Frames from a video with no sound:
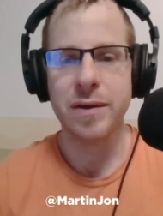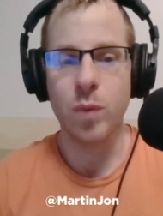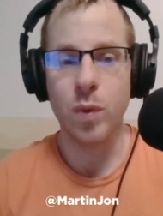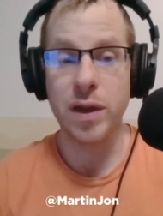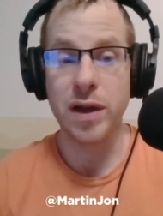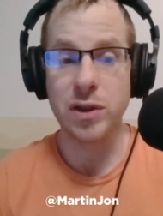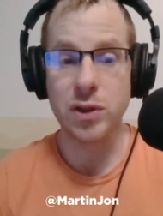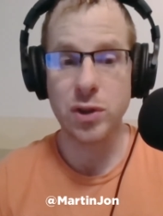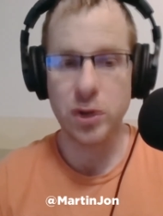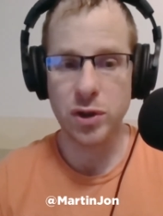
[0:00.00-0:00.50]

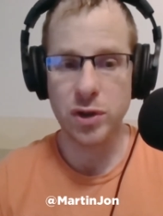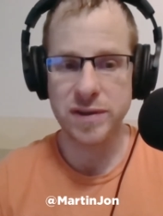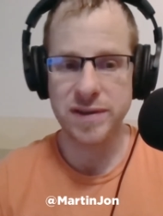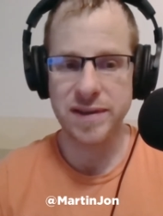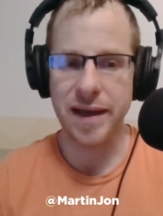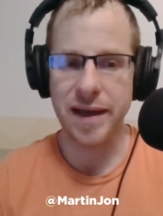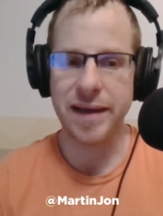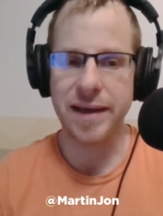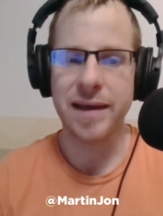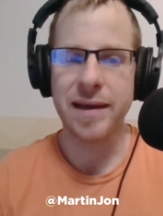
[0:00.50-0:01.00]
what it looks
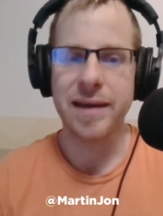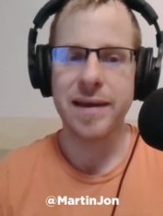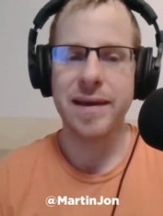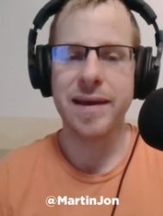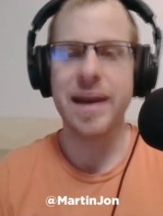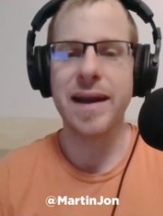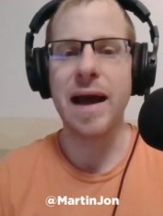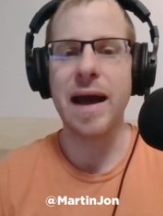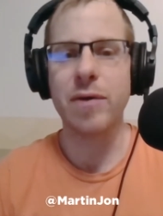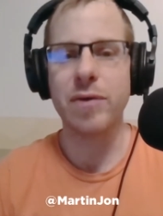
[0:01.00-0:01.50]
like,
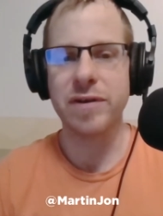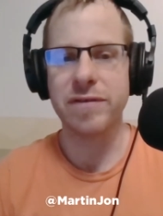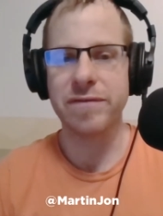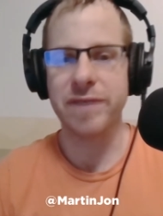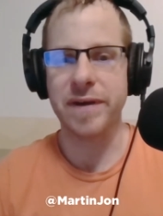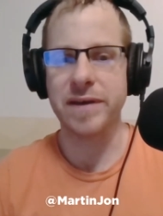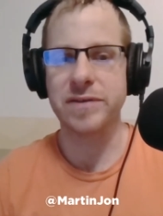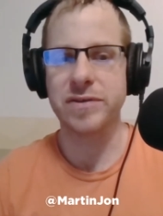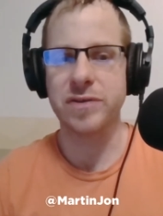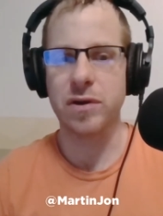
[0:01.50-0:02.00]
and how it
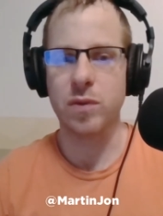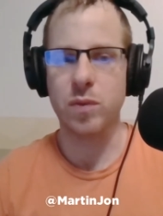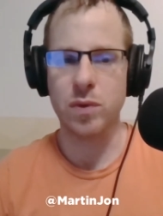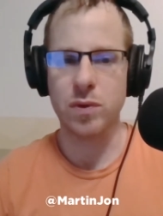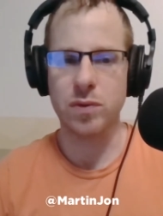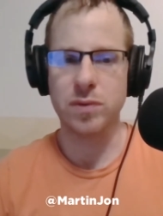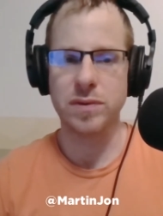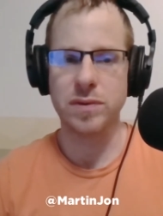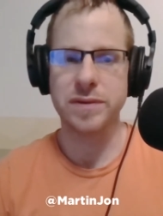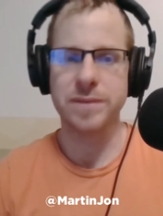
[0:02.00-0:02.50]
affects our
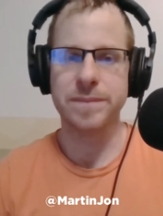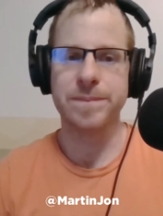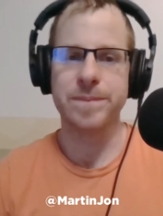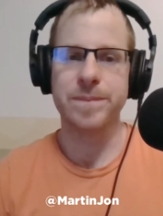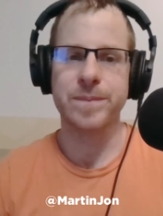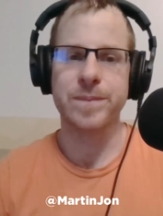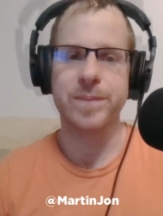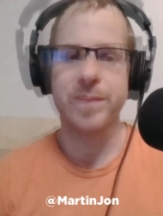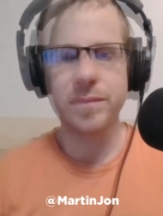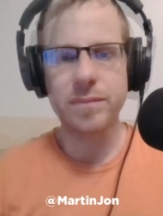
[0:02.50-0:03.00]
world.
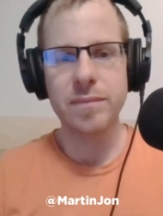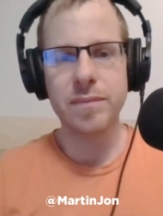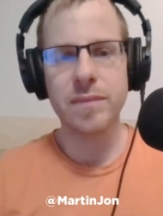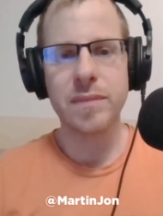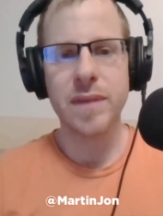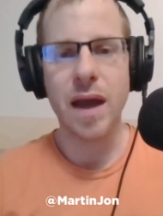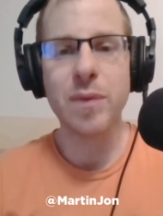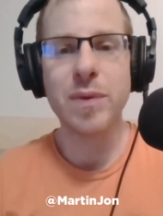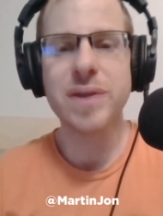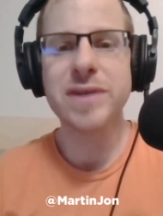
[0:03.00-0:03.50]

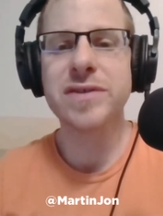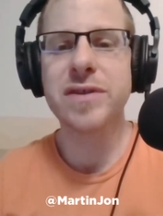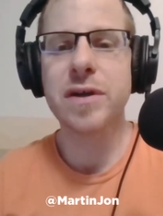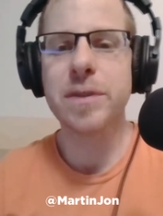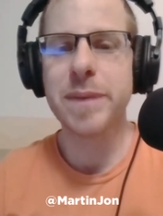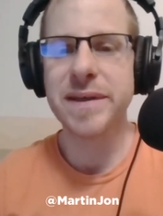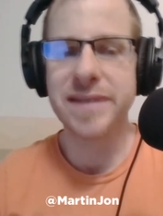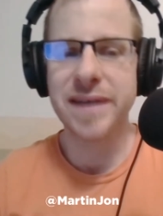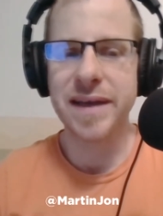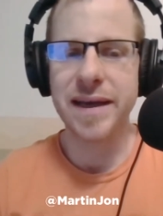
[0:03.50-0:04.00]
I want to
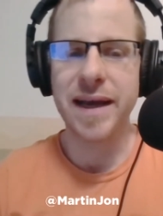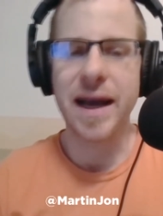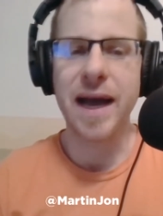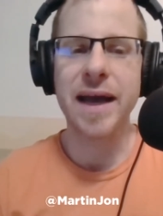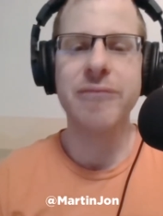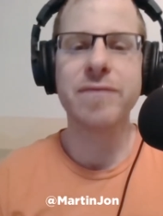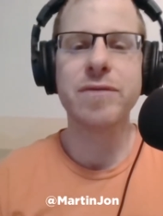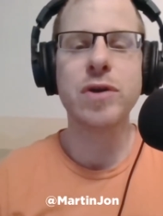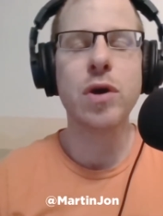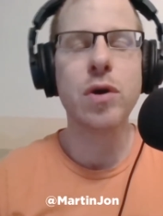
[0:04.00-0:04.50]
start by saying
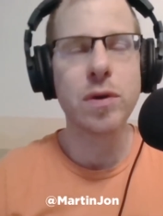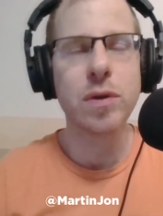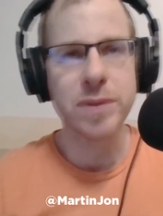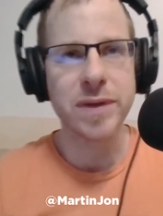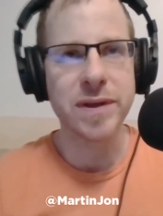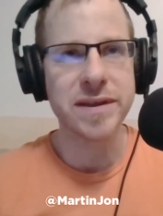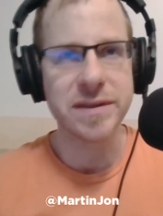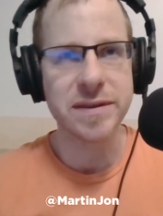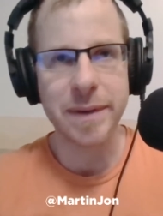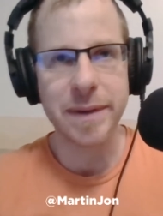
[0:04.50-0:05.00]
I have no
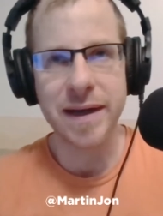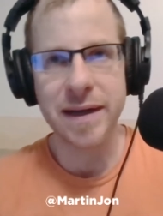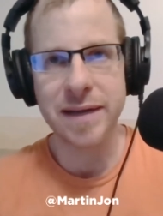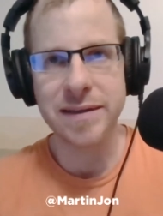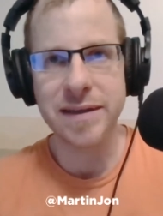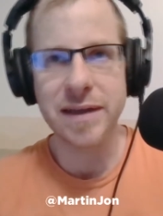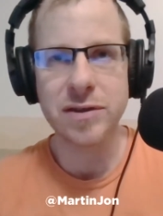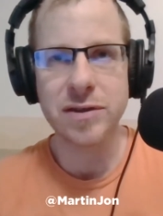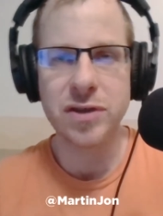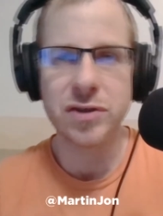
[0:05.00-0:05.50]
complaints about how
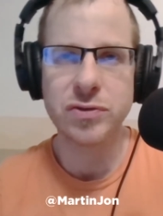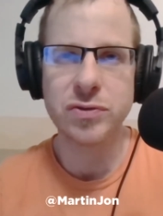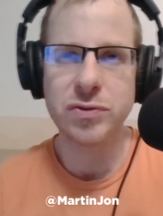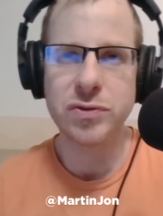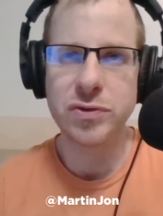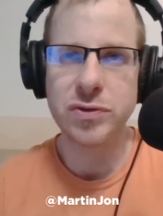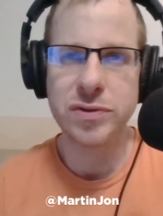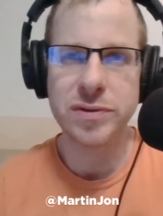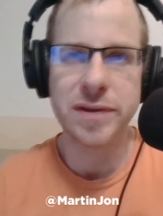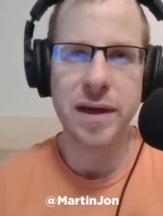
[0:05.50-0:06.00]

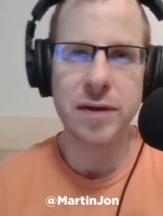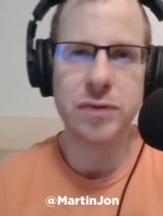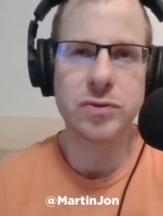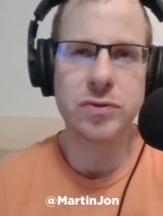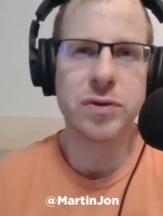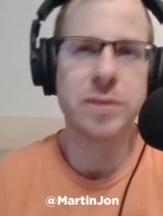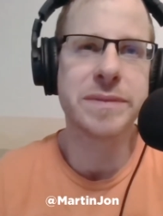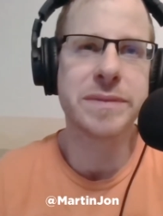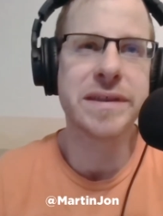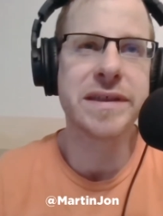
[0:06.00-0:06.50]
Donald
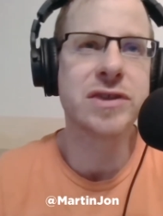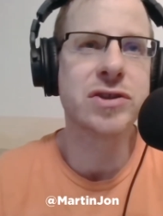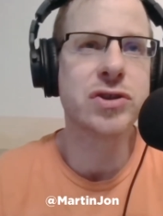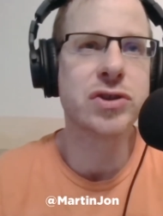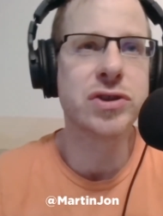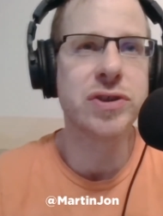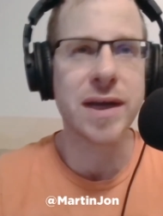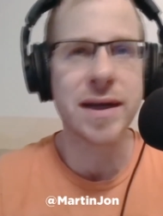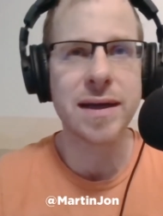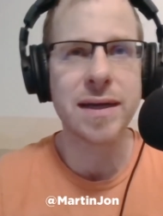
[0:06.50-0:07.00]
Trump did his
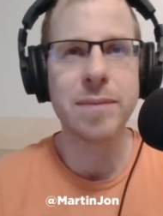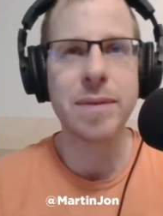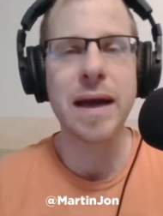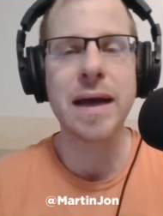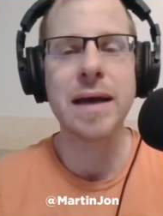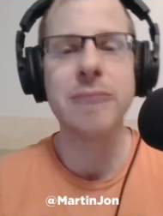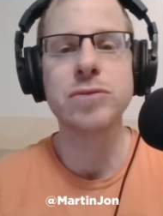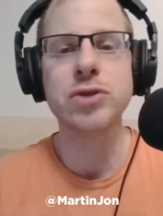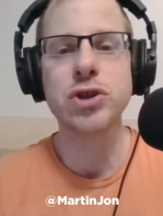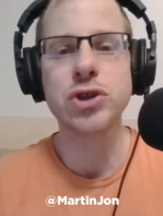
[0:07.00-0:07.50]
job.
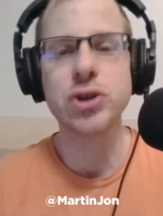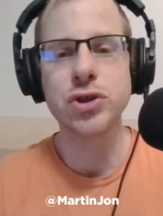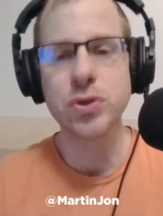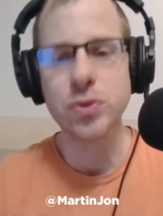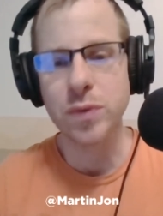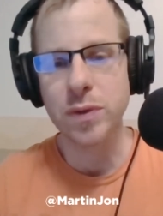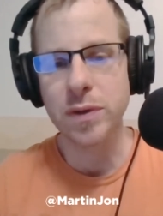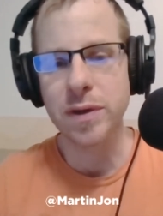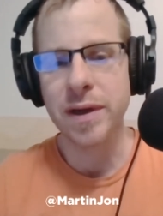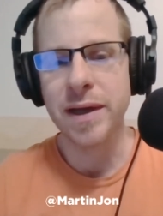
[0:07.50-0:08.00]
I'm
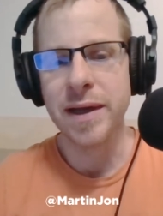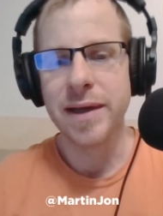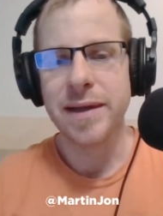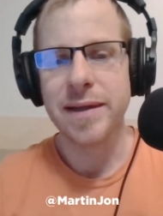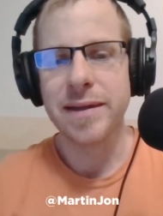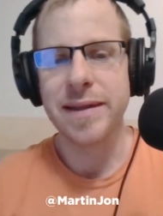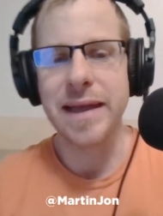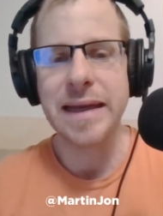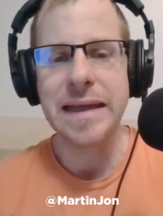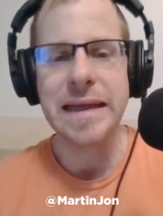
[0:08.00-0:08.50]
sure
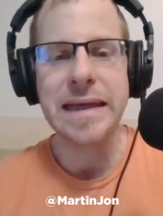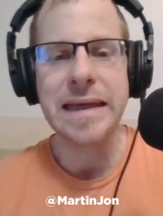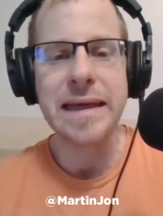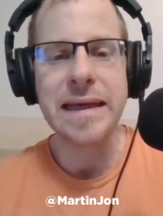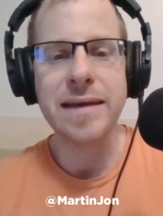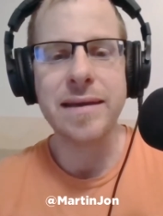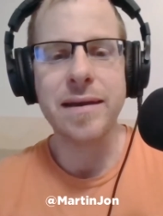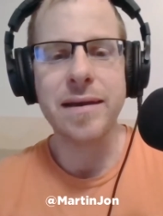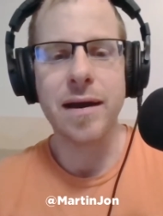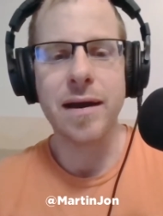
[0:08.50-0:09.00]
that
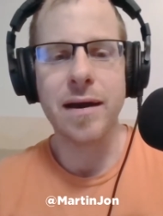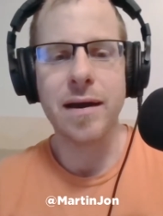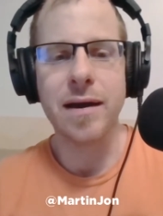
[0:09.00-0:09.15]
he,